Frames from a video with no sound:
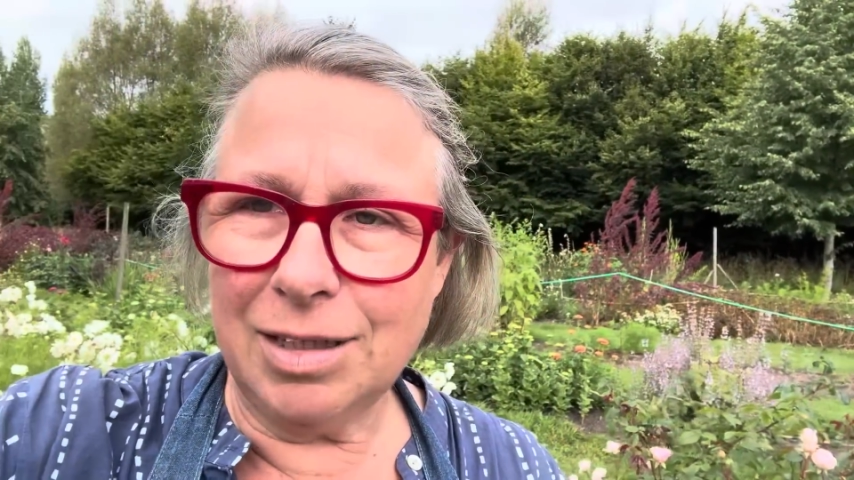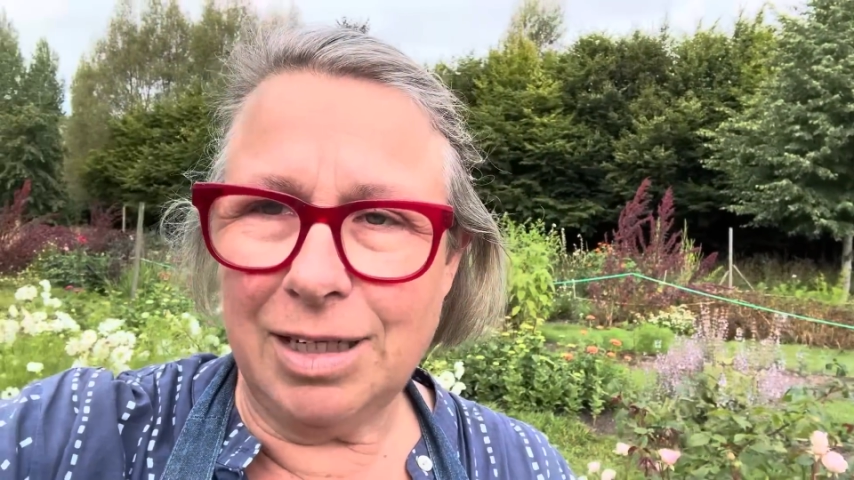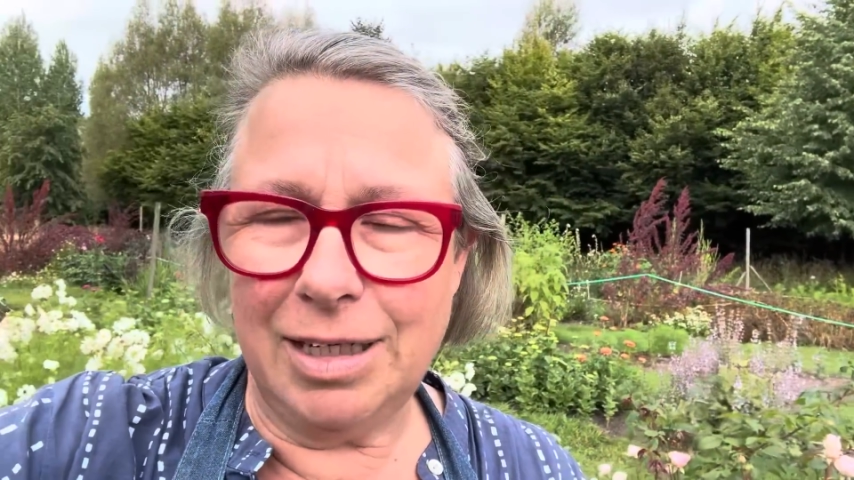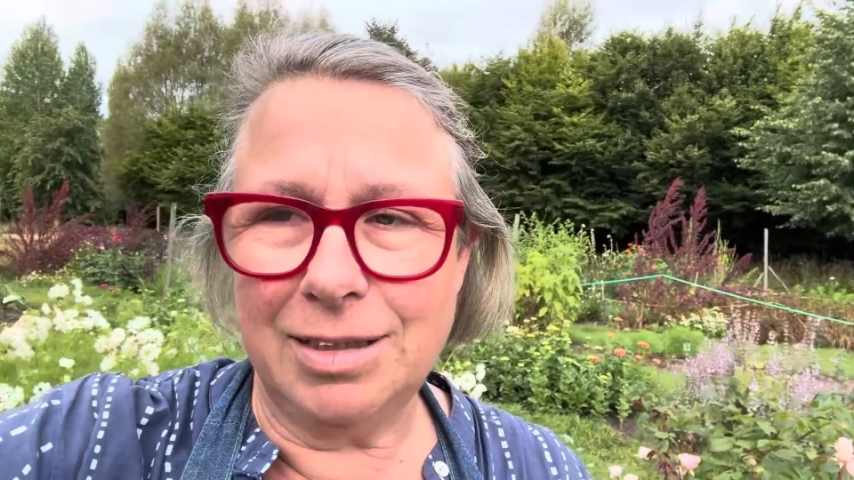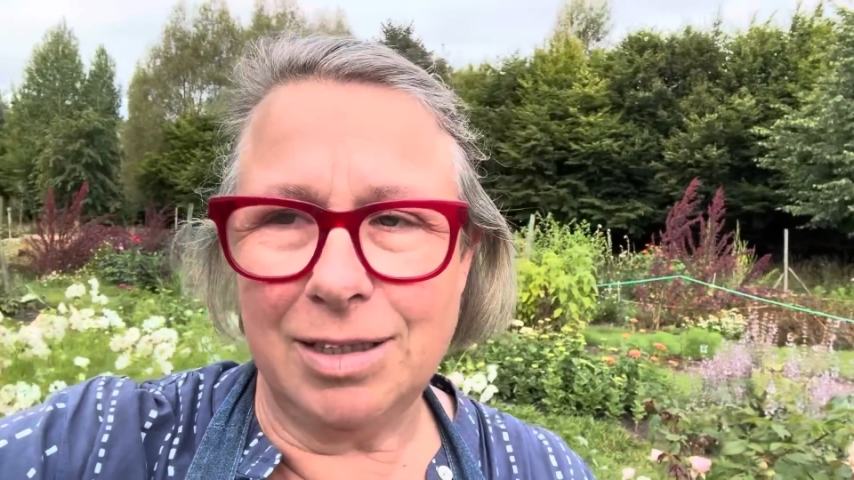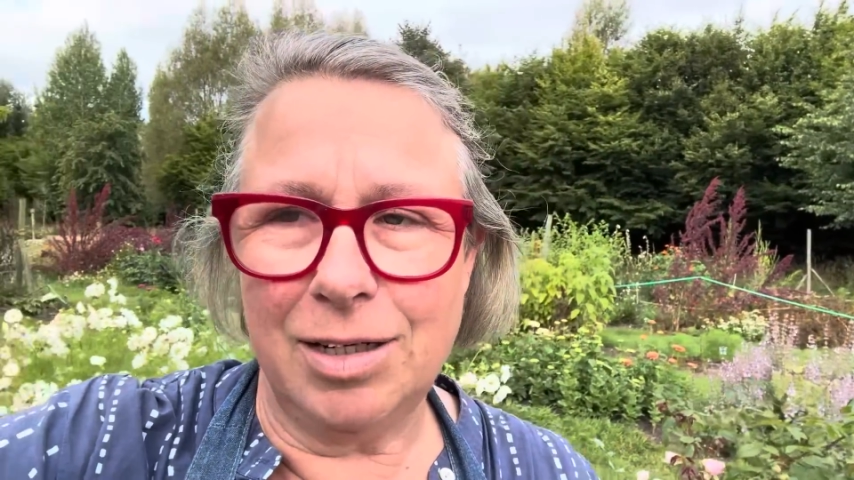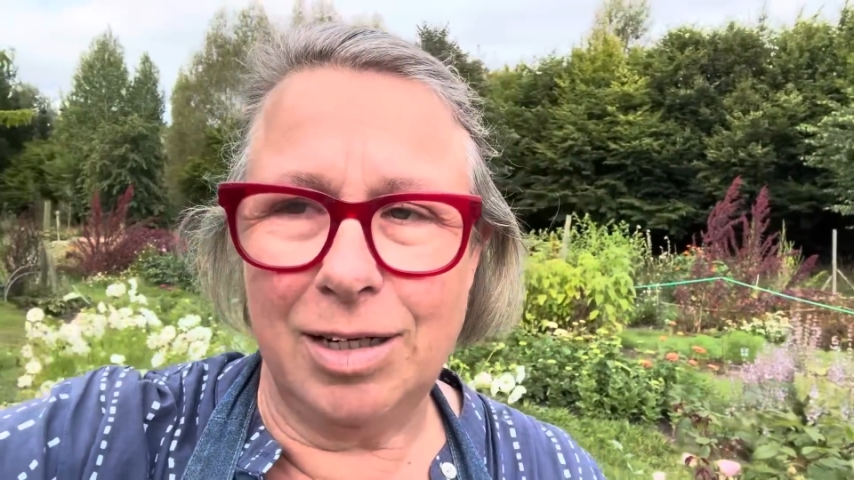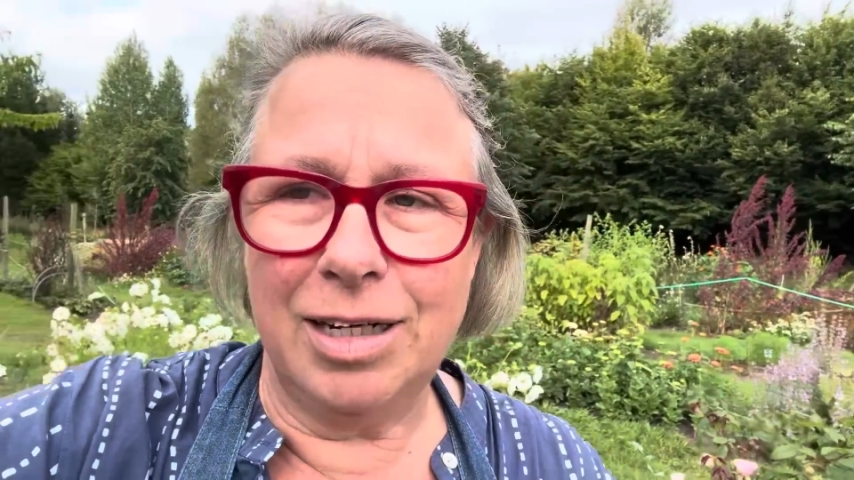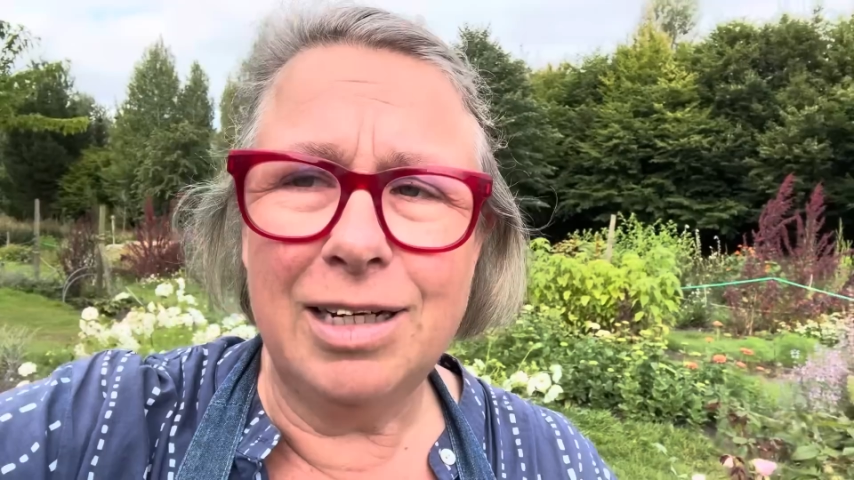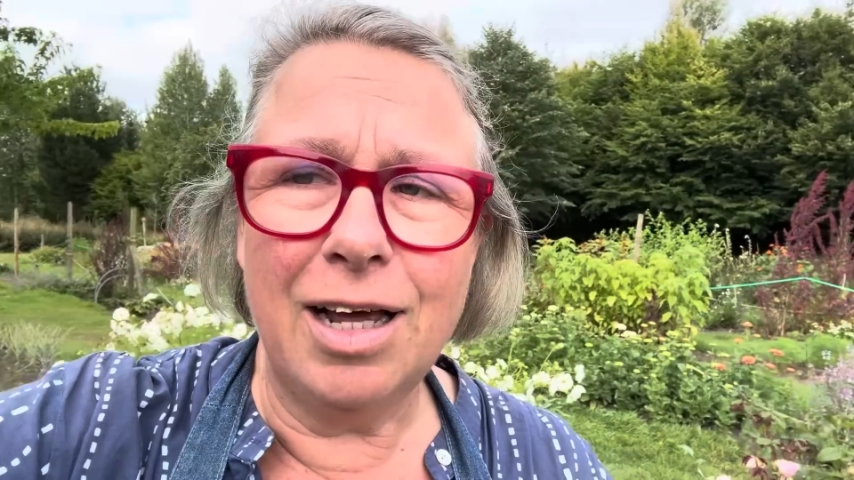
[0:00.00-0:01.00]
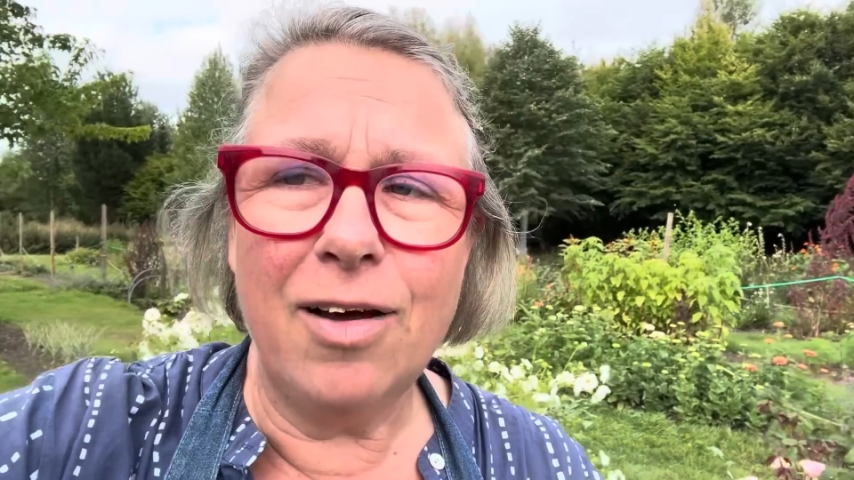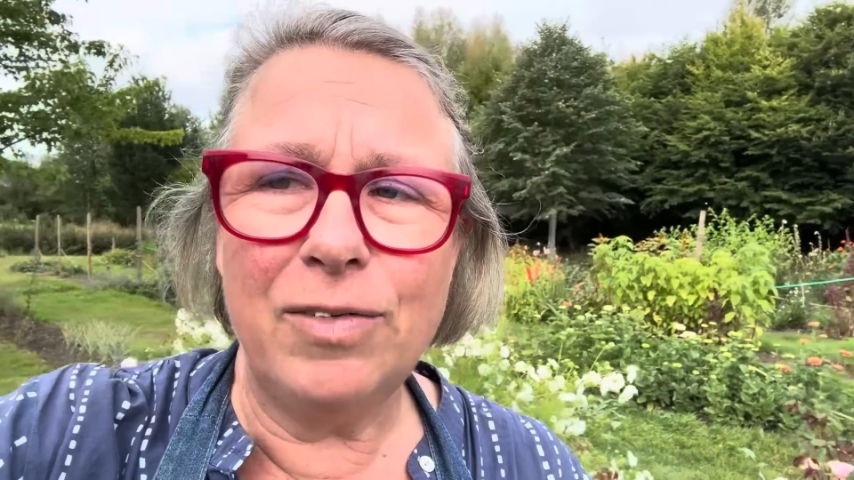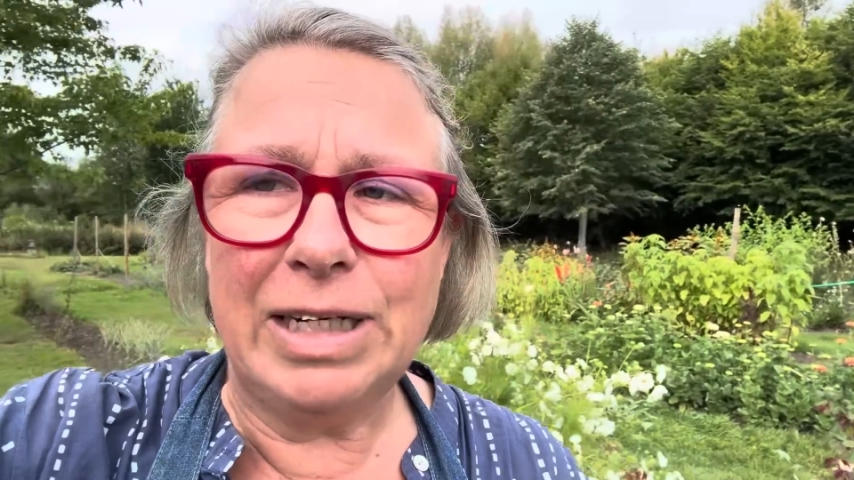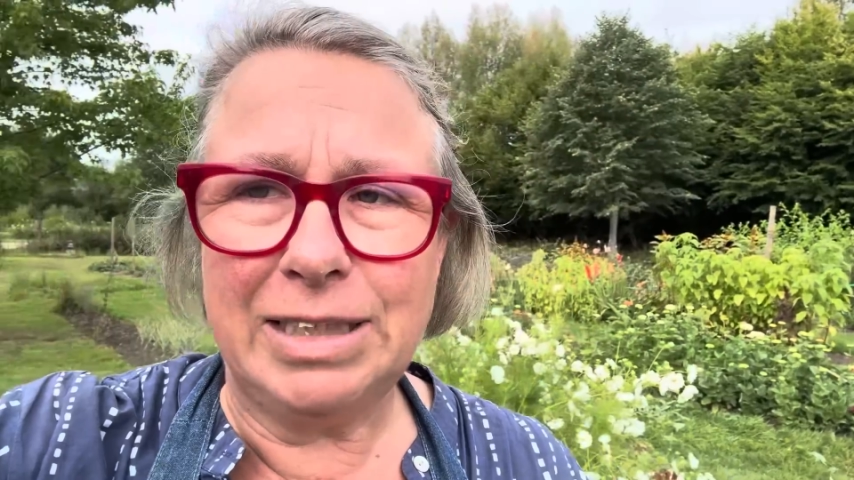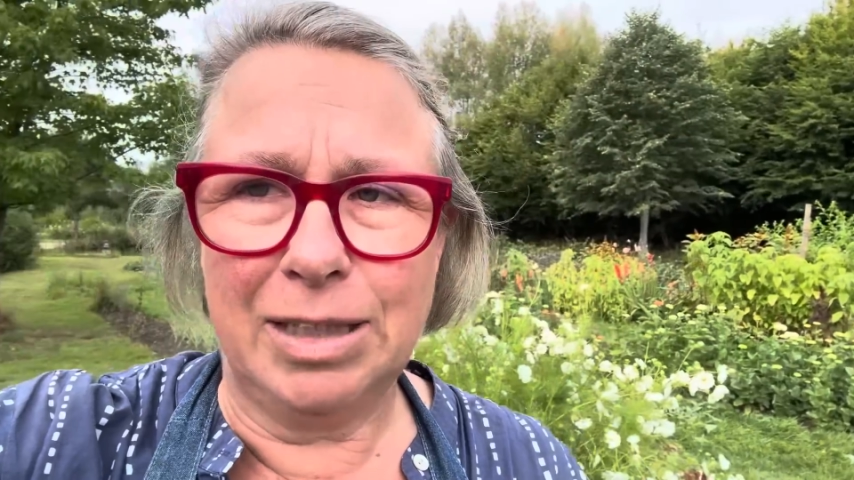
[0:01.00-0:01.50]
is a
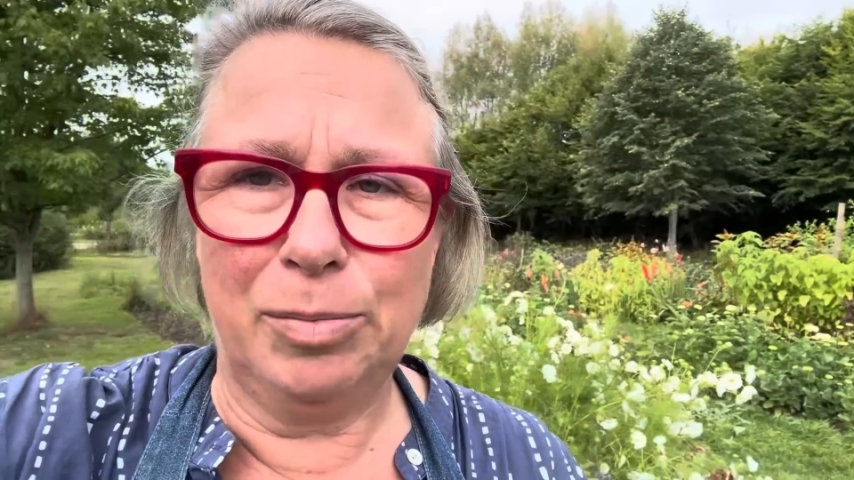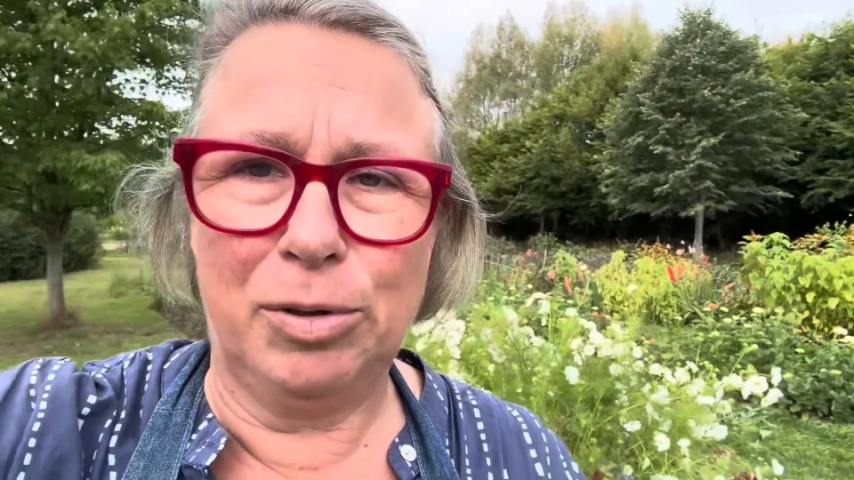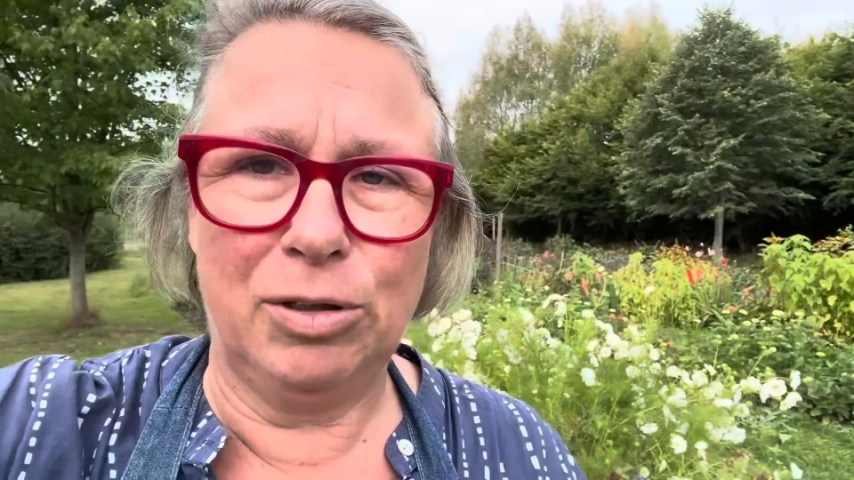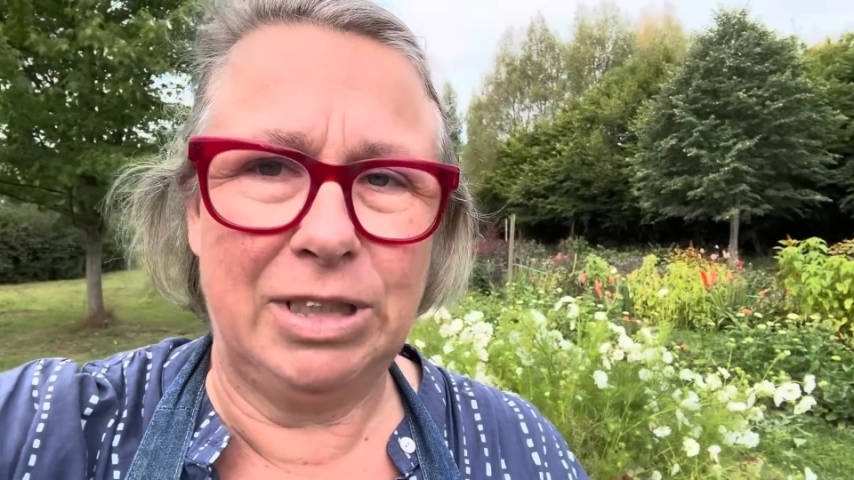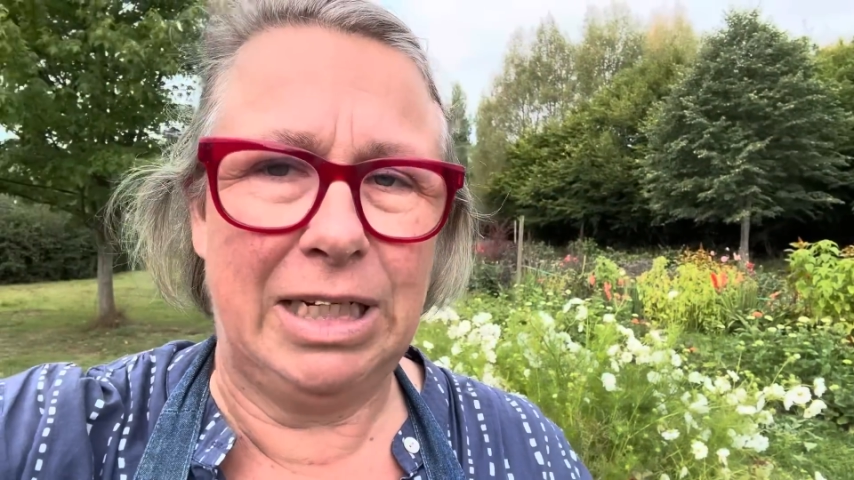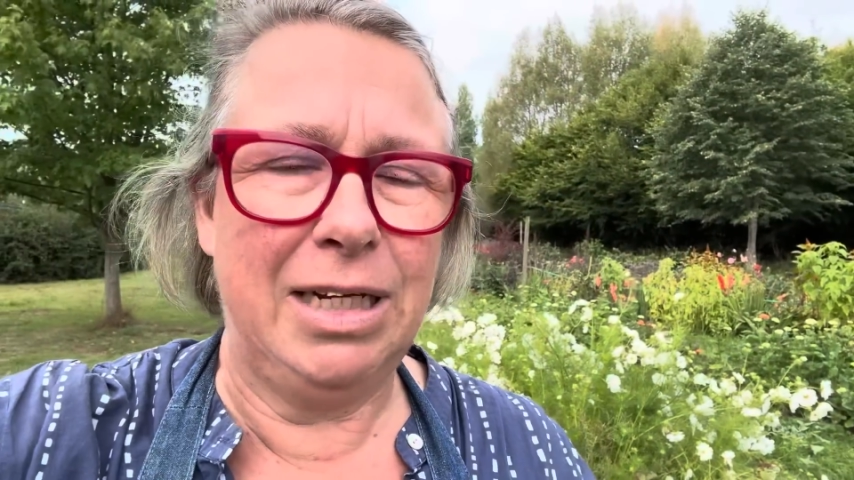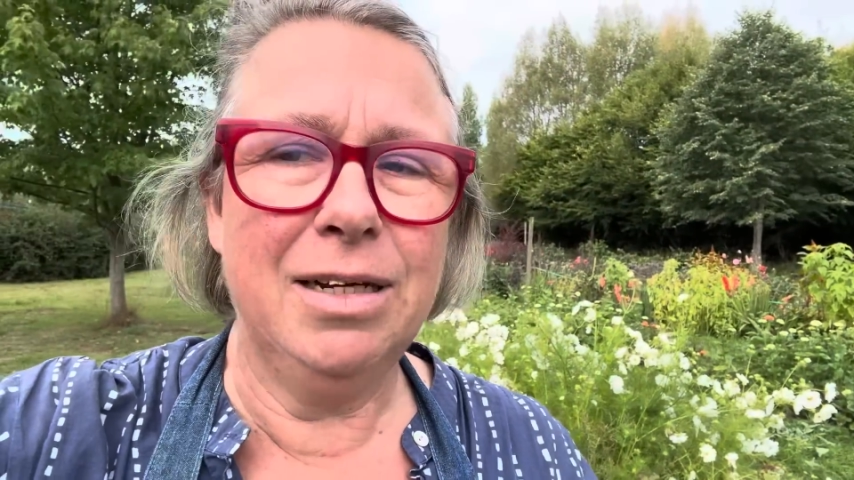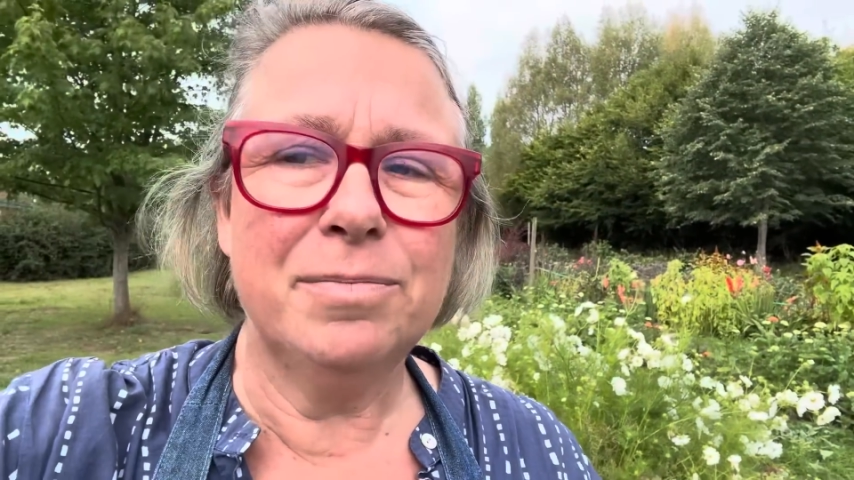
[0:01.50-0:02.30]
lovely dinner party,